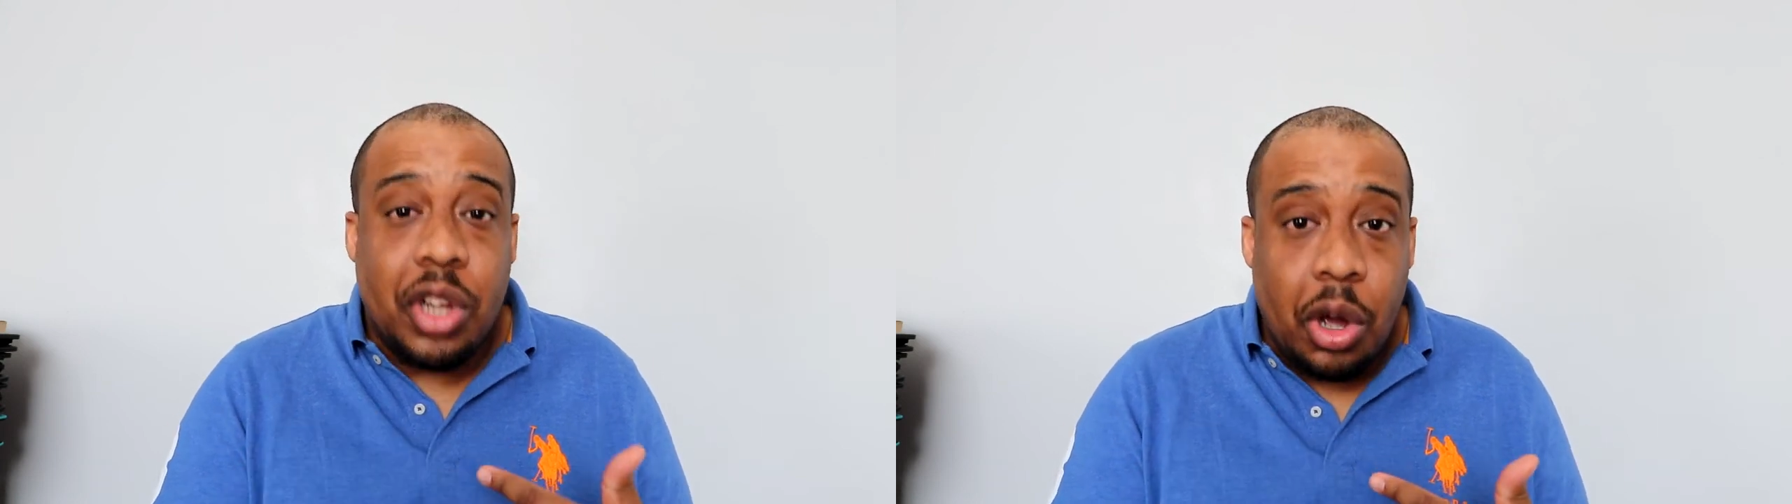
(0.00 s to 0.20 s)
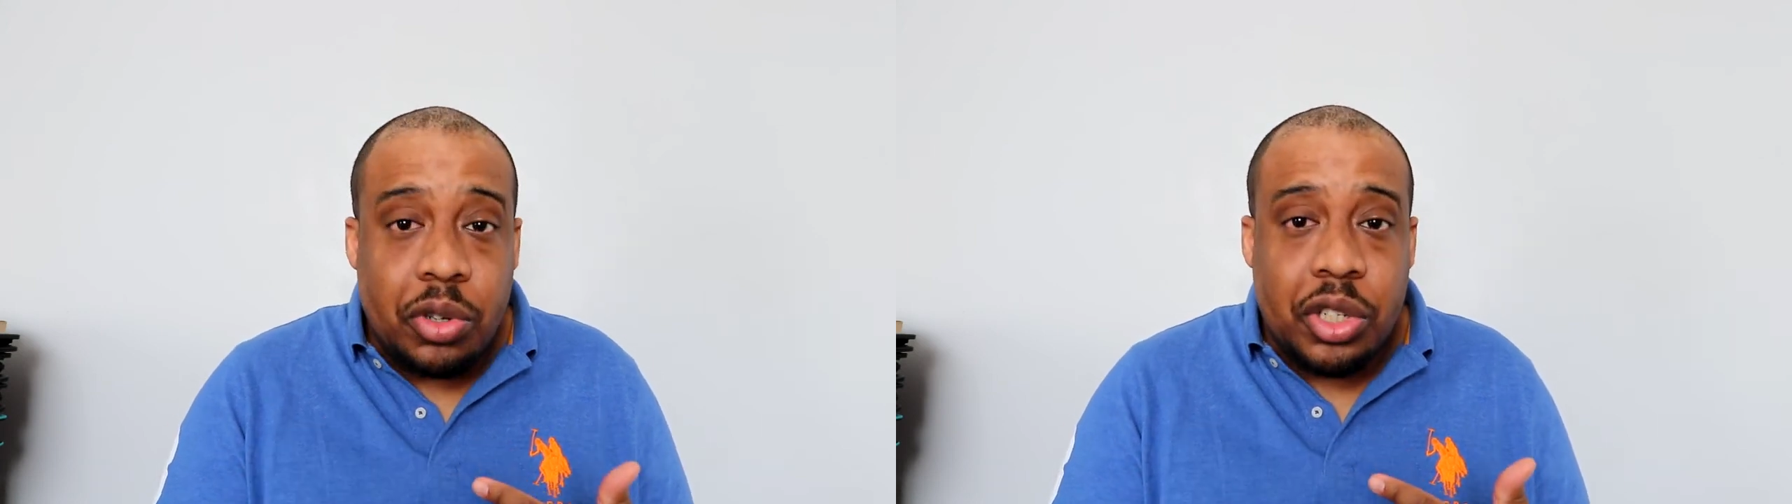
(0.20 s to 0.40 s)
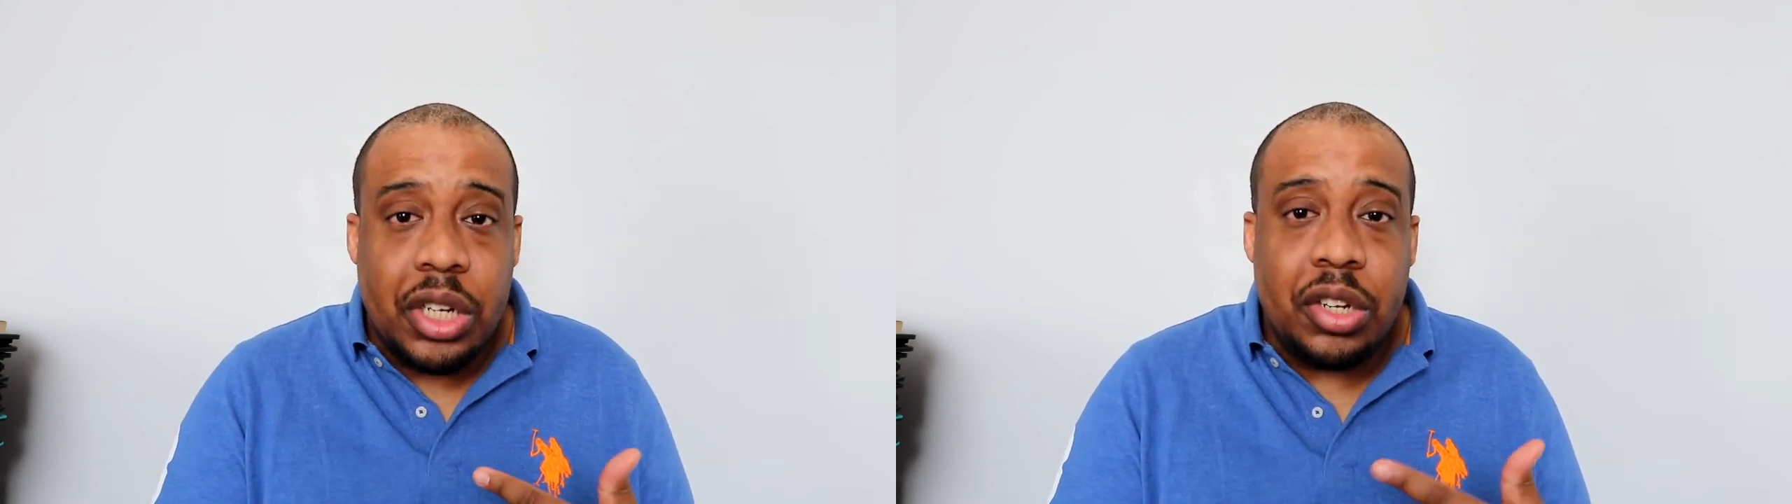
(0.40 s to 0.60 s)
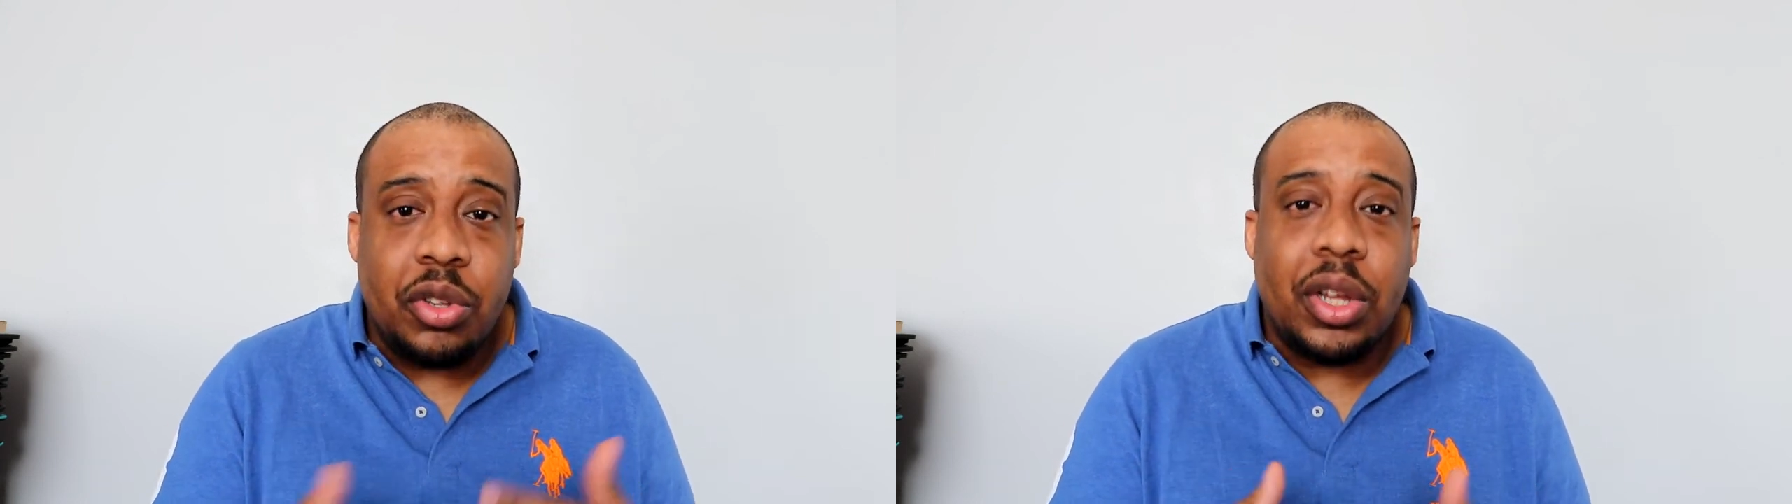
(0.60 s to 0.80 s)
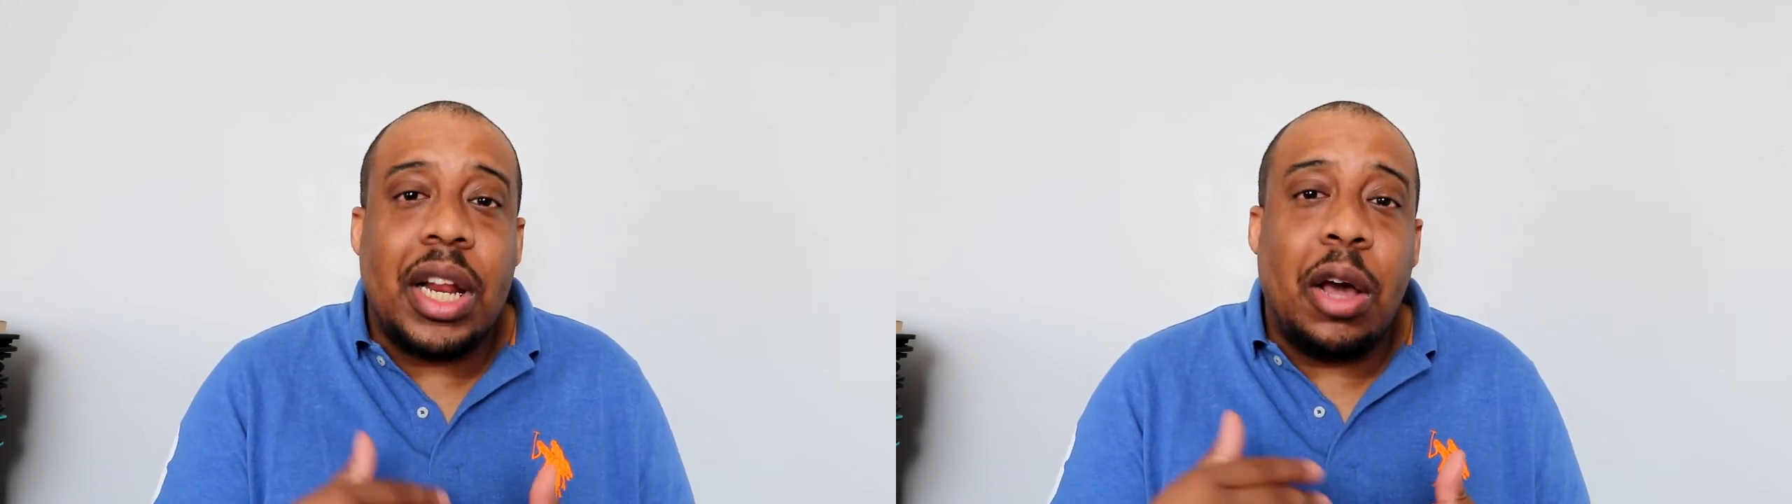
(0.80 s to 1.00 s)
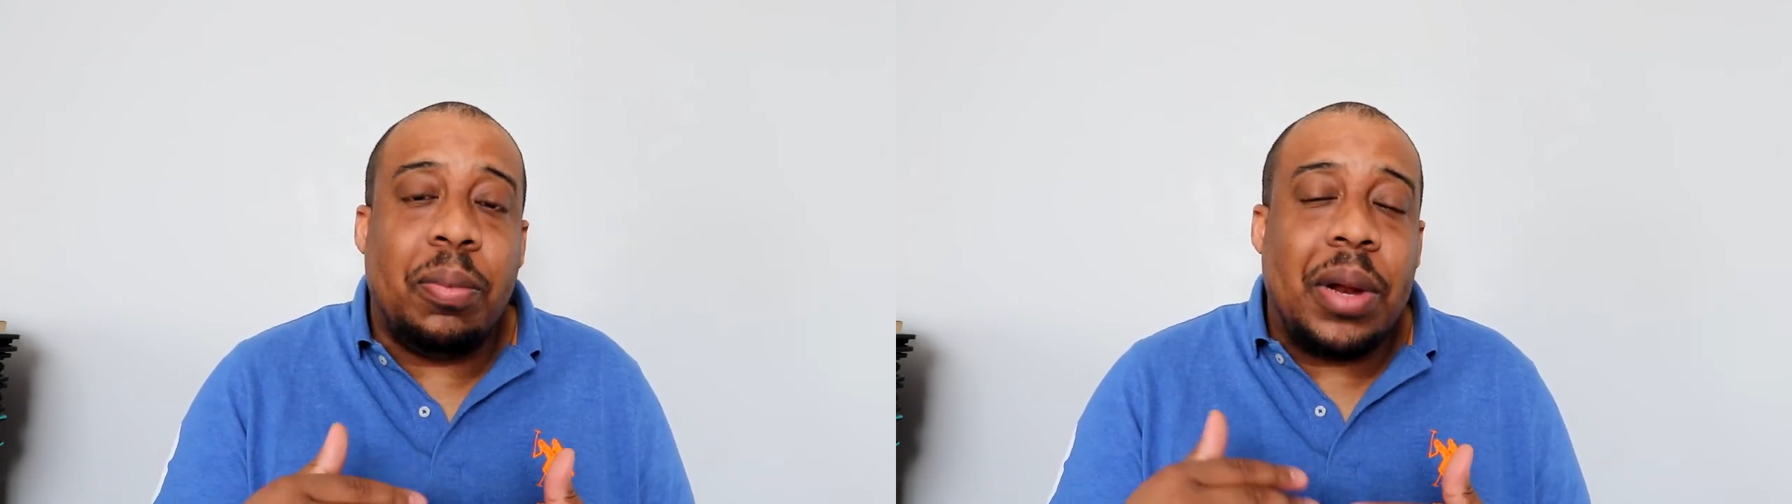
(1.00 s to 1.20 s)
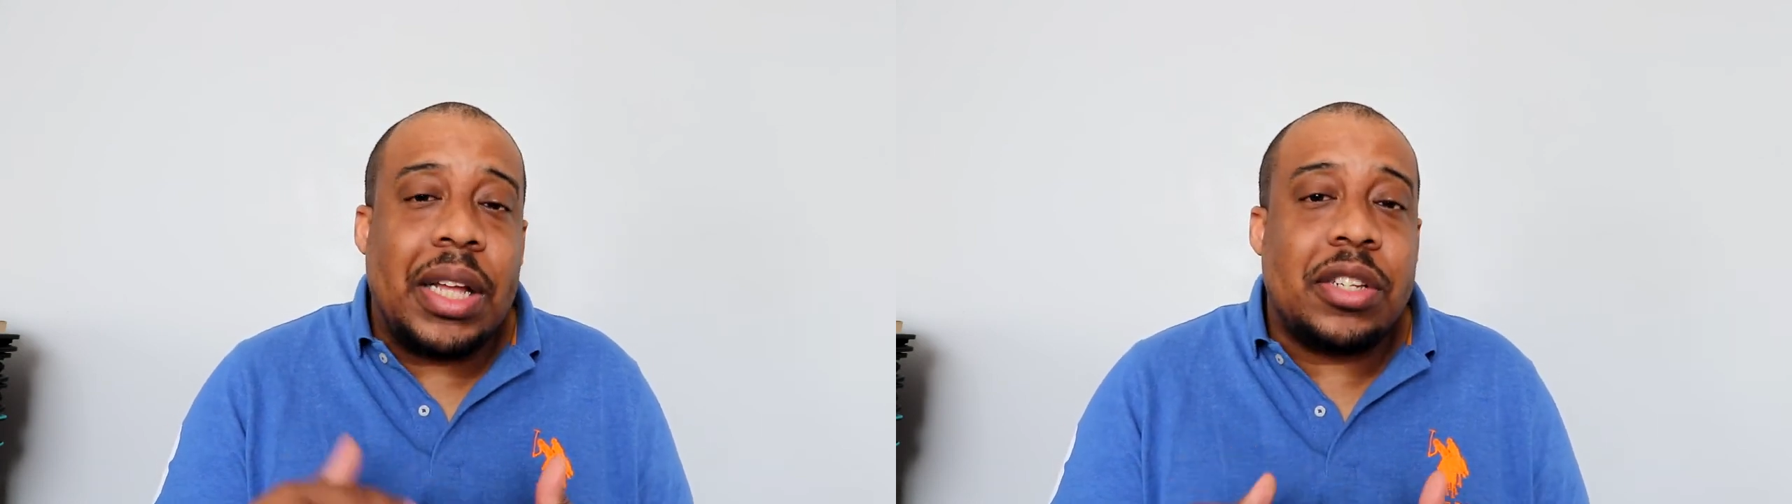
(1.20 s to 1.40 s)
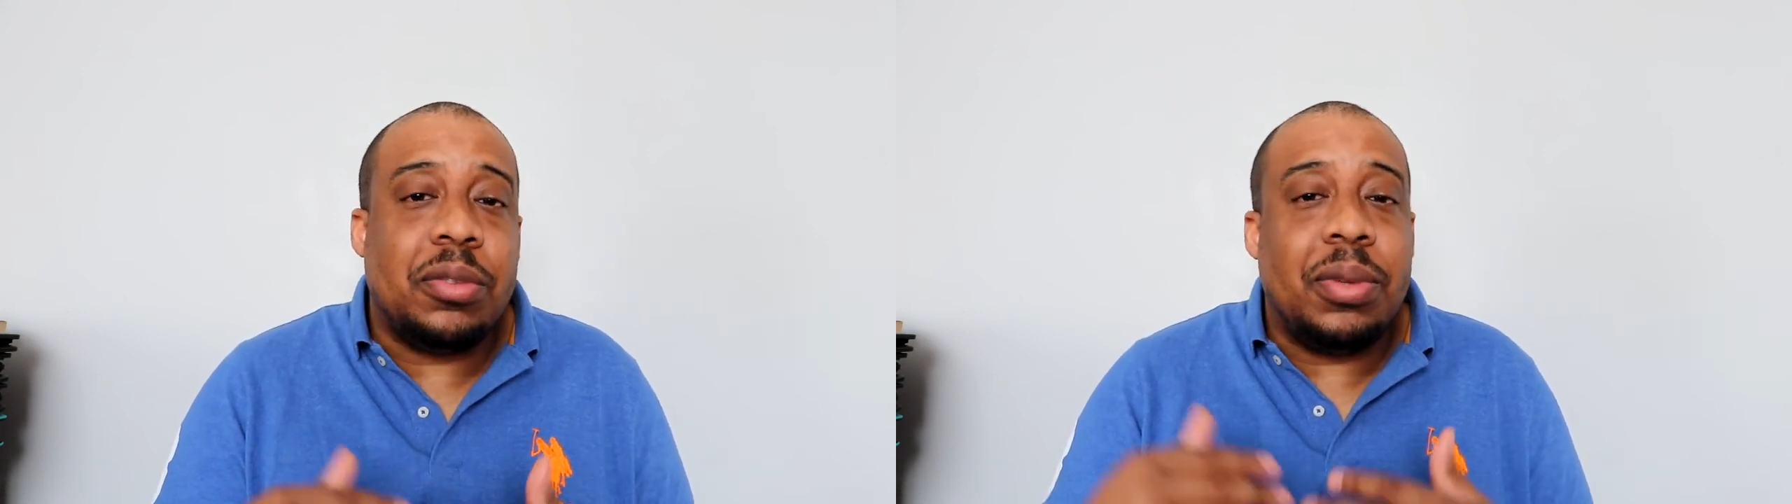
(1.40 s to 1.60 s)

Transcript: coaching you can help players to